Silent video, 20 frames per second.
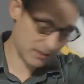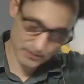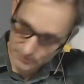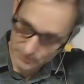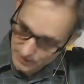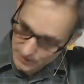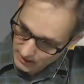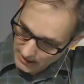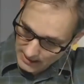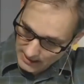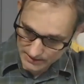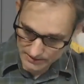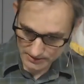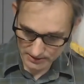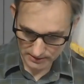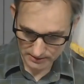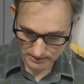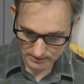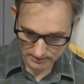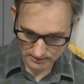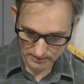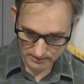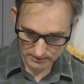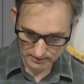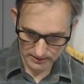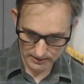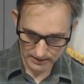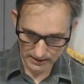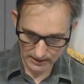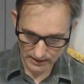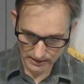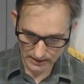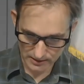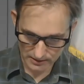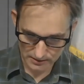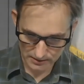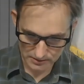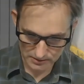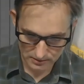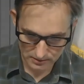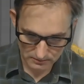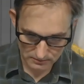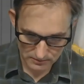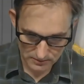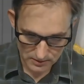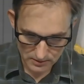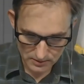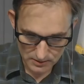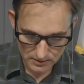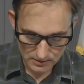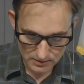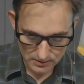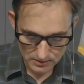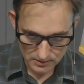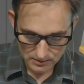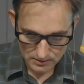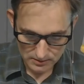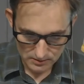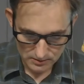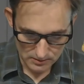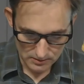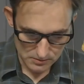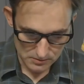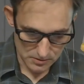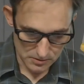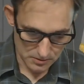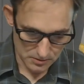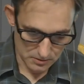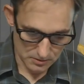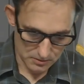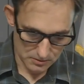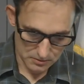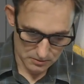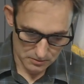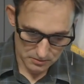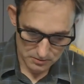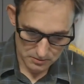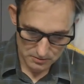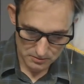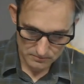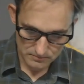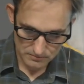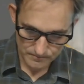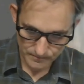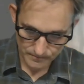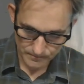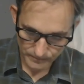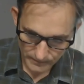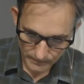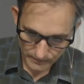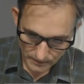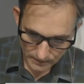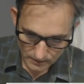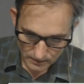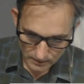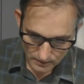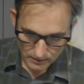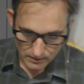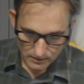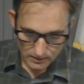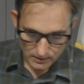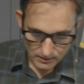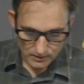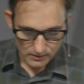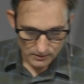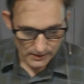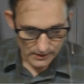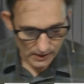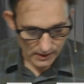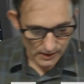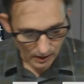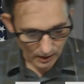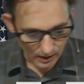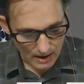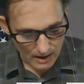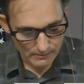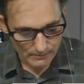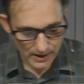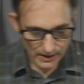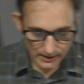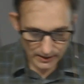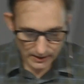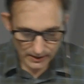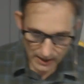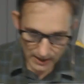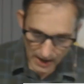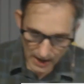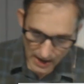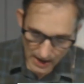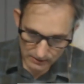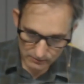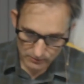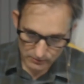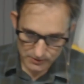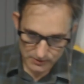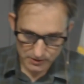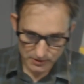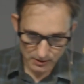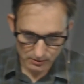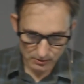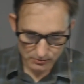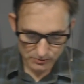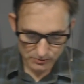tragic in the eyes of the Jews. The climatic act was on